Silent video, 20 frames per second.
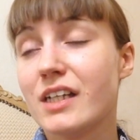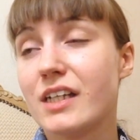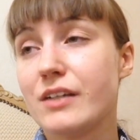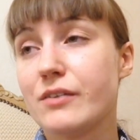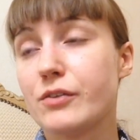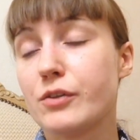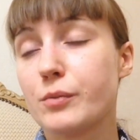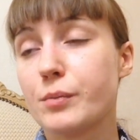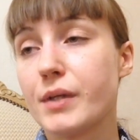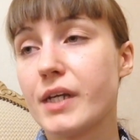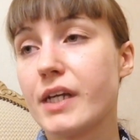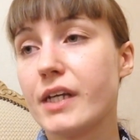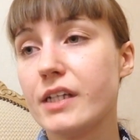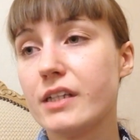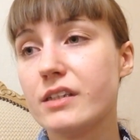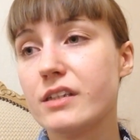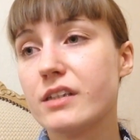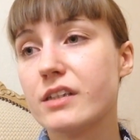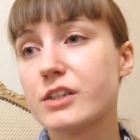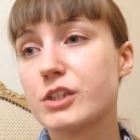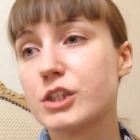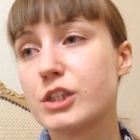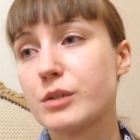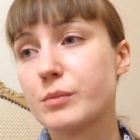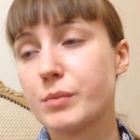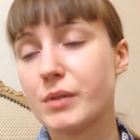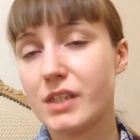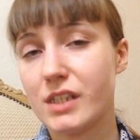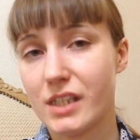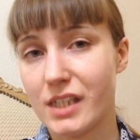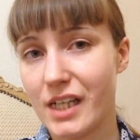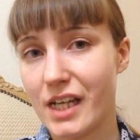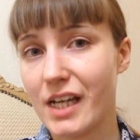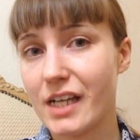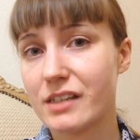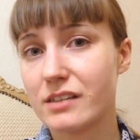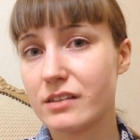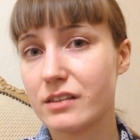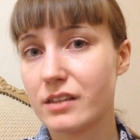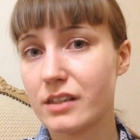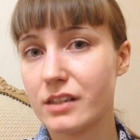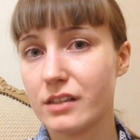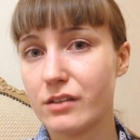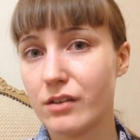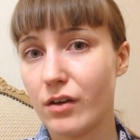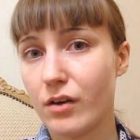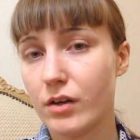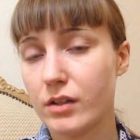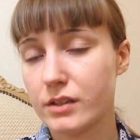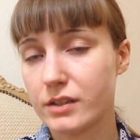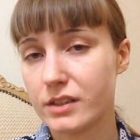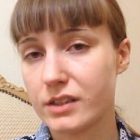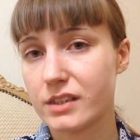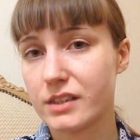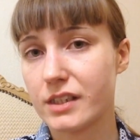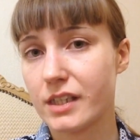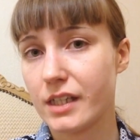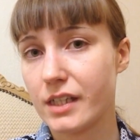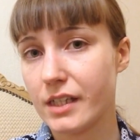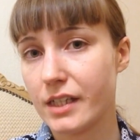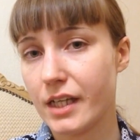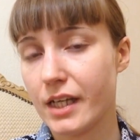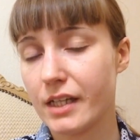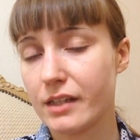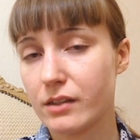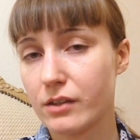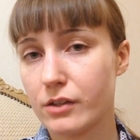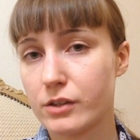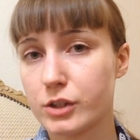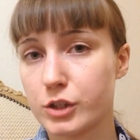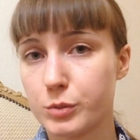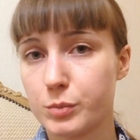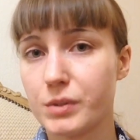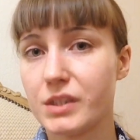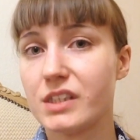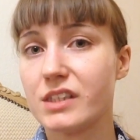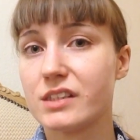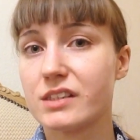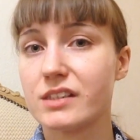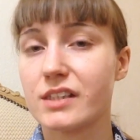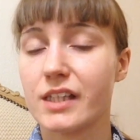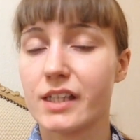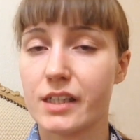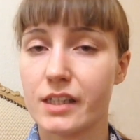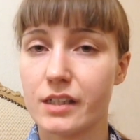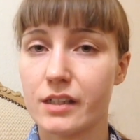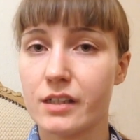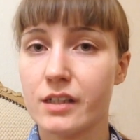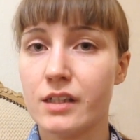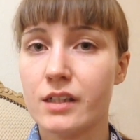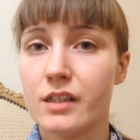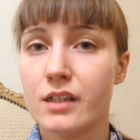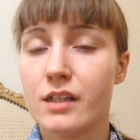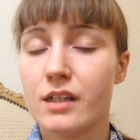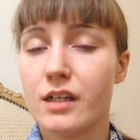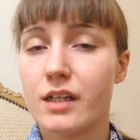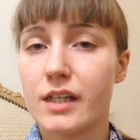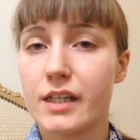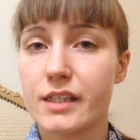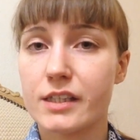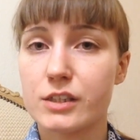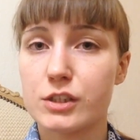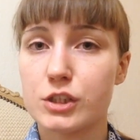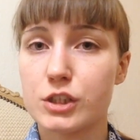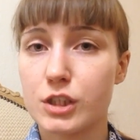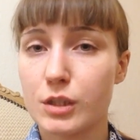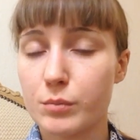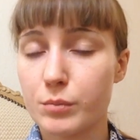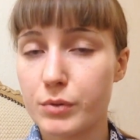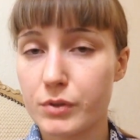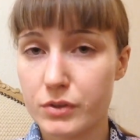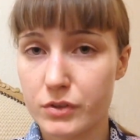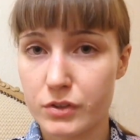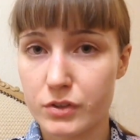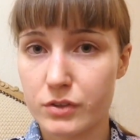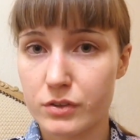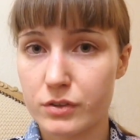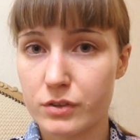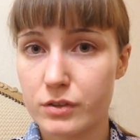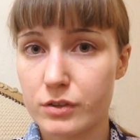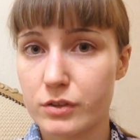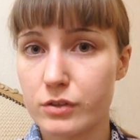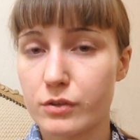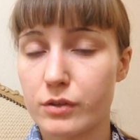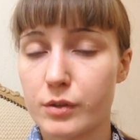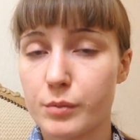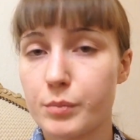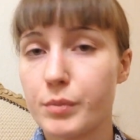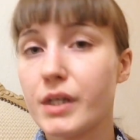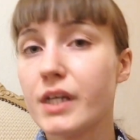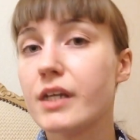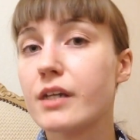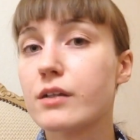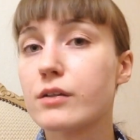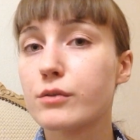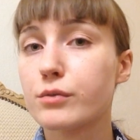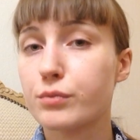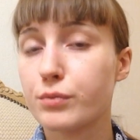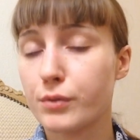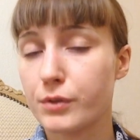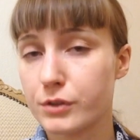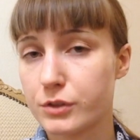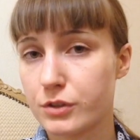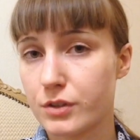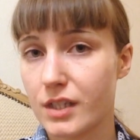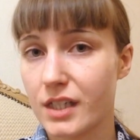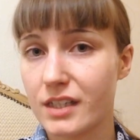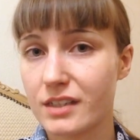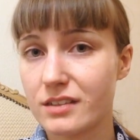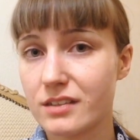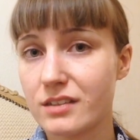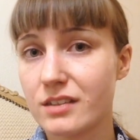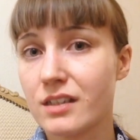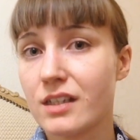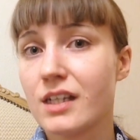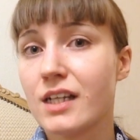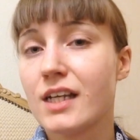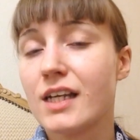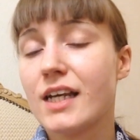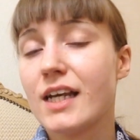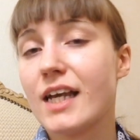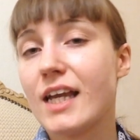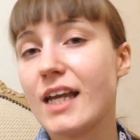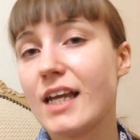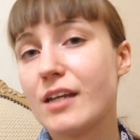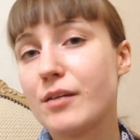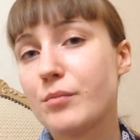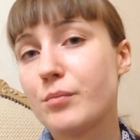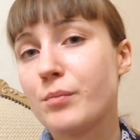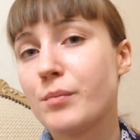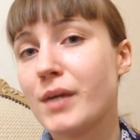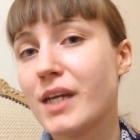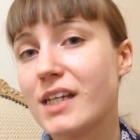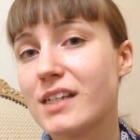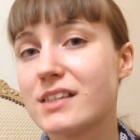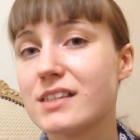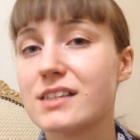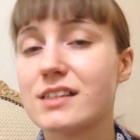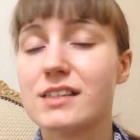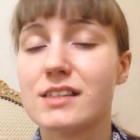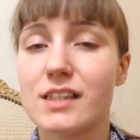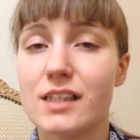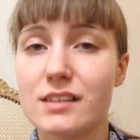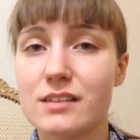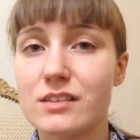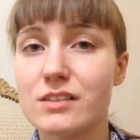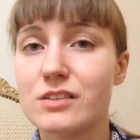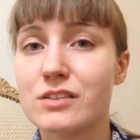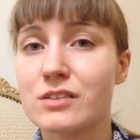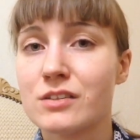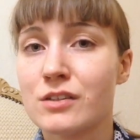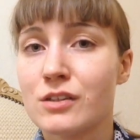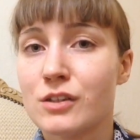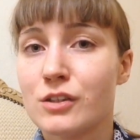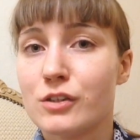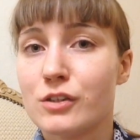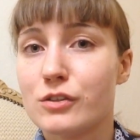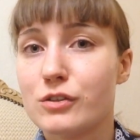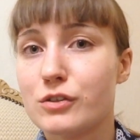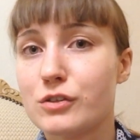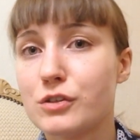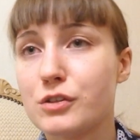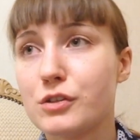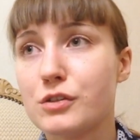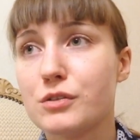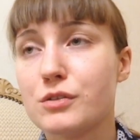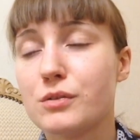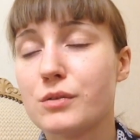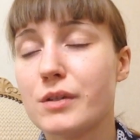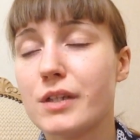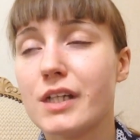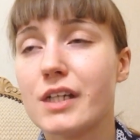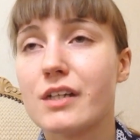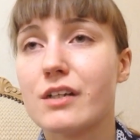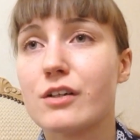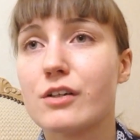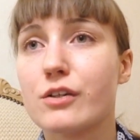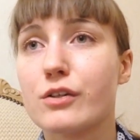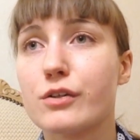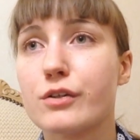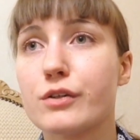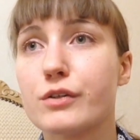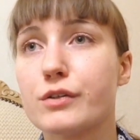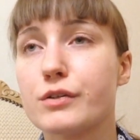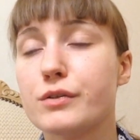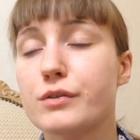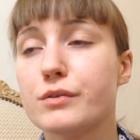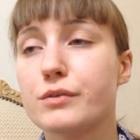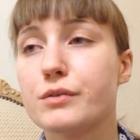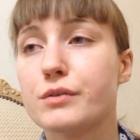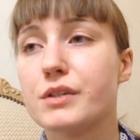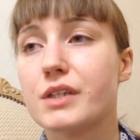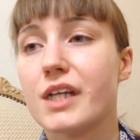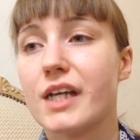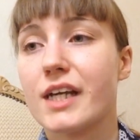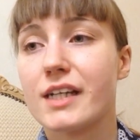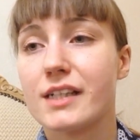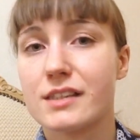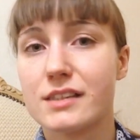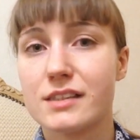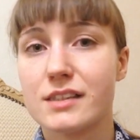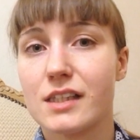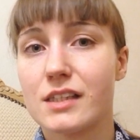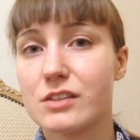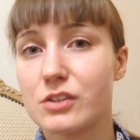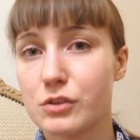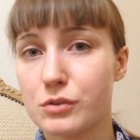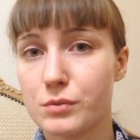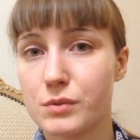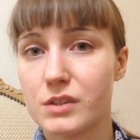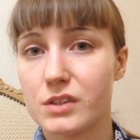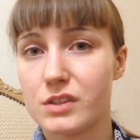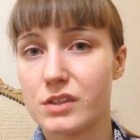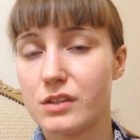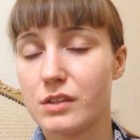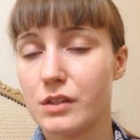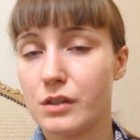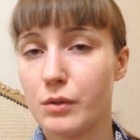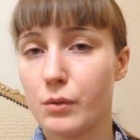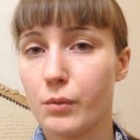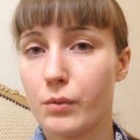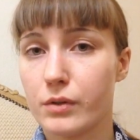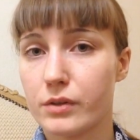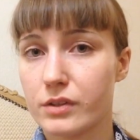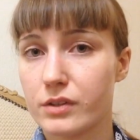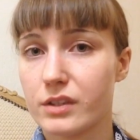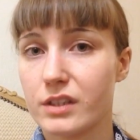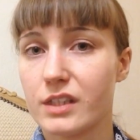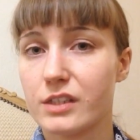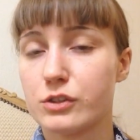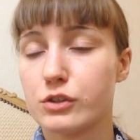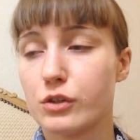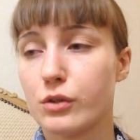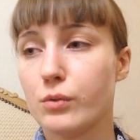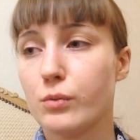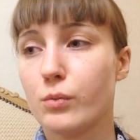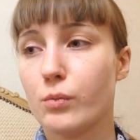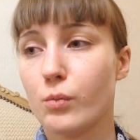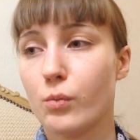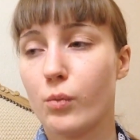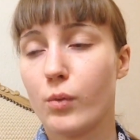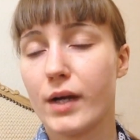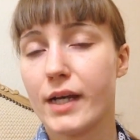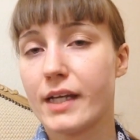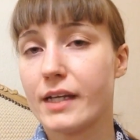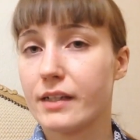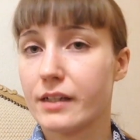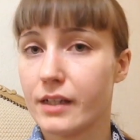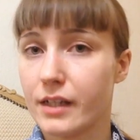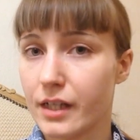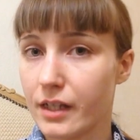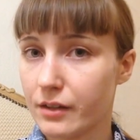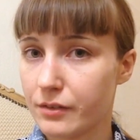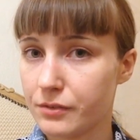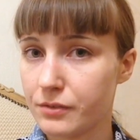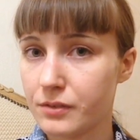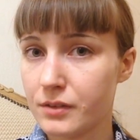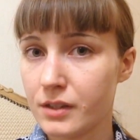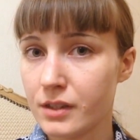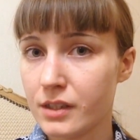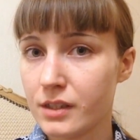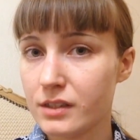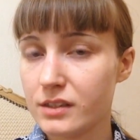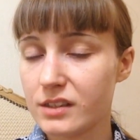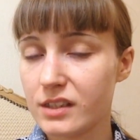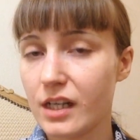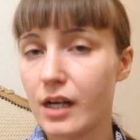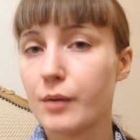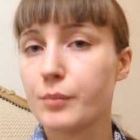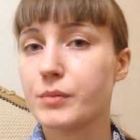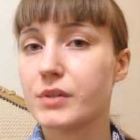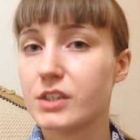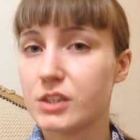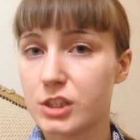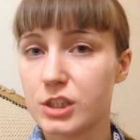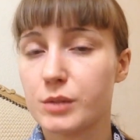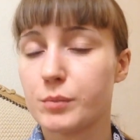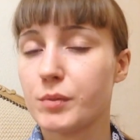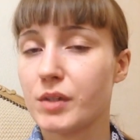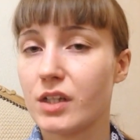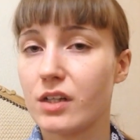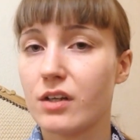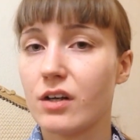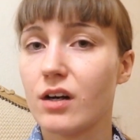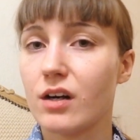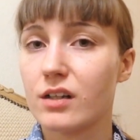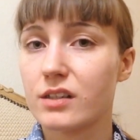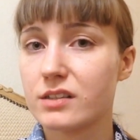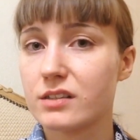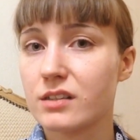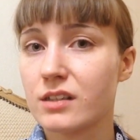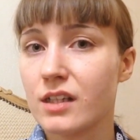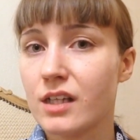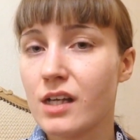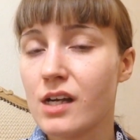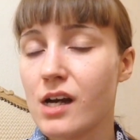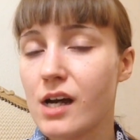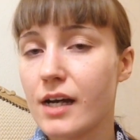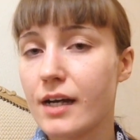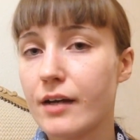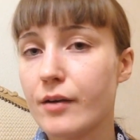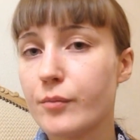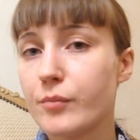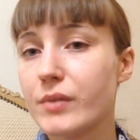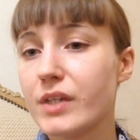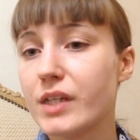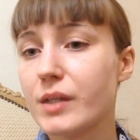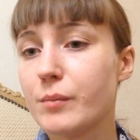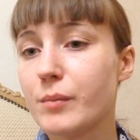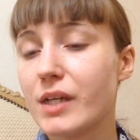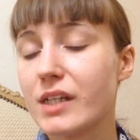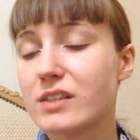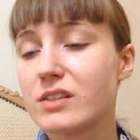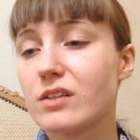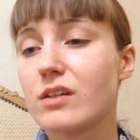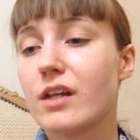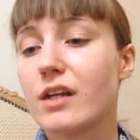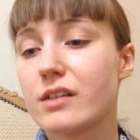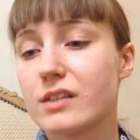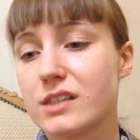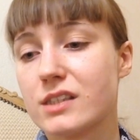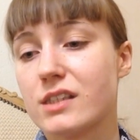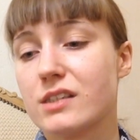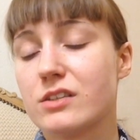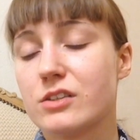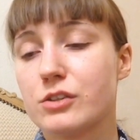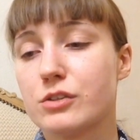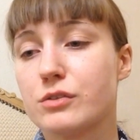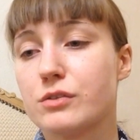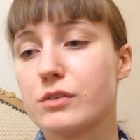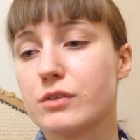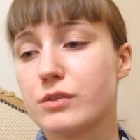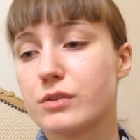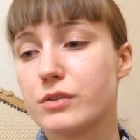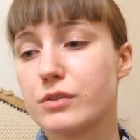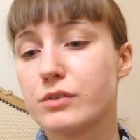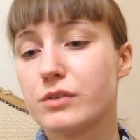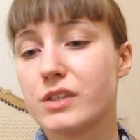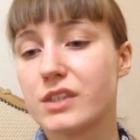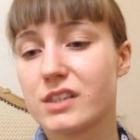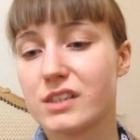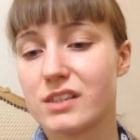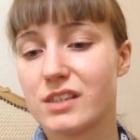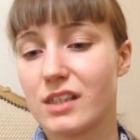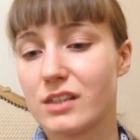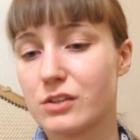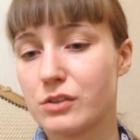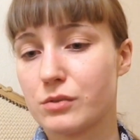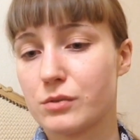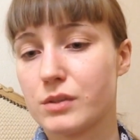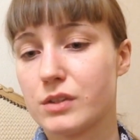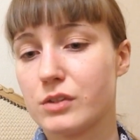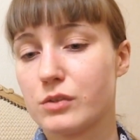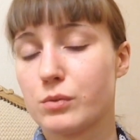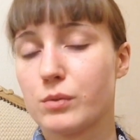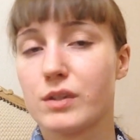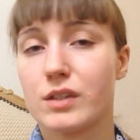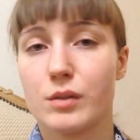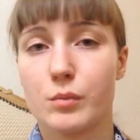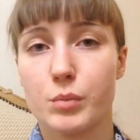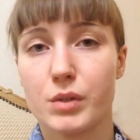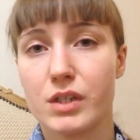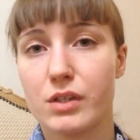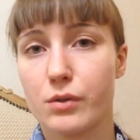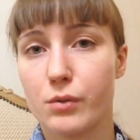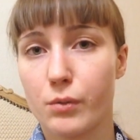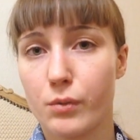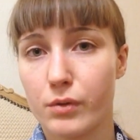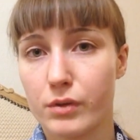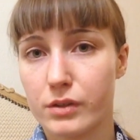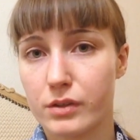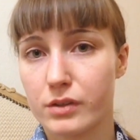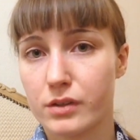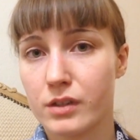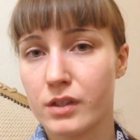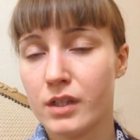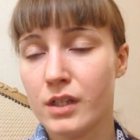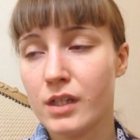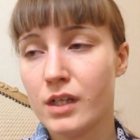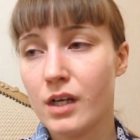if you're paying the shipping and handling on, say, a large piece like a jumper skirt or a pinafore dress, it makes sense to include accessories in the order that don't weigh enough to up the shipping cost. It makes a lot of sense to include accessories with a bigger order,